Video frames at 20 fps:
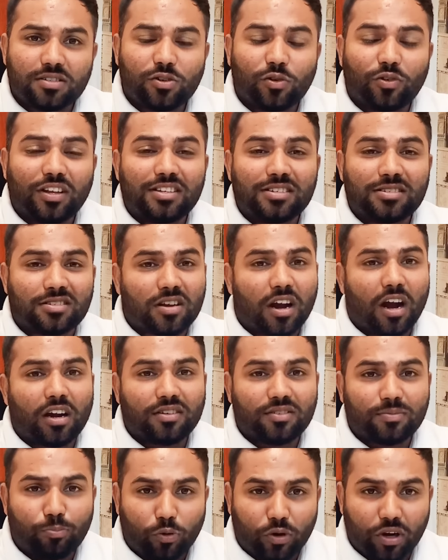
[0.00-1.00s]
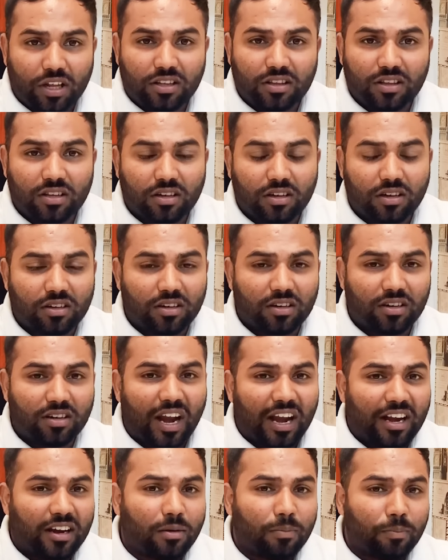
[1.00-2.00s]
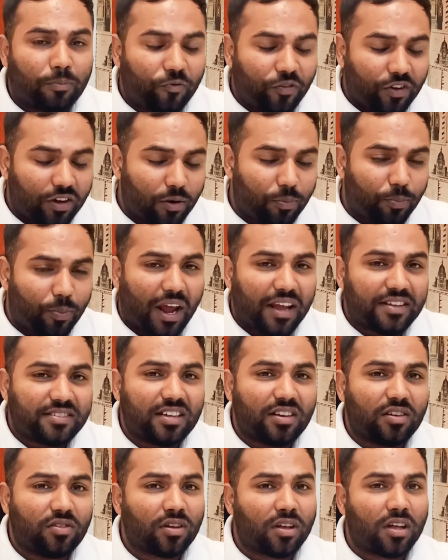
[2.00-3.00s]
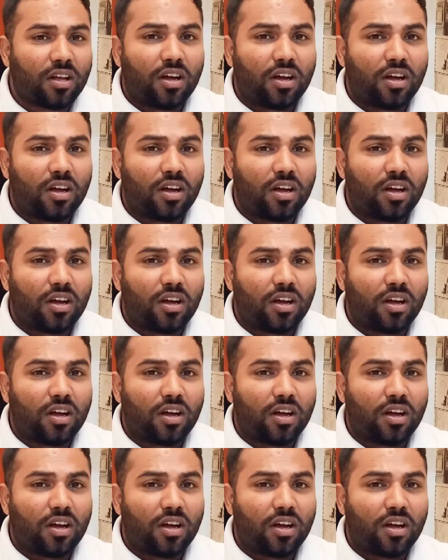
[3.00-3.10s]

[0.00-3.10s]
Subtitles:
you can start putting the random figure pricing.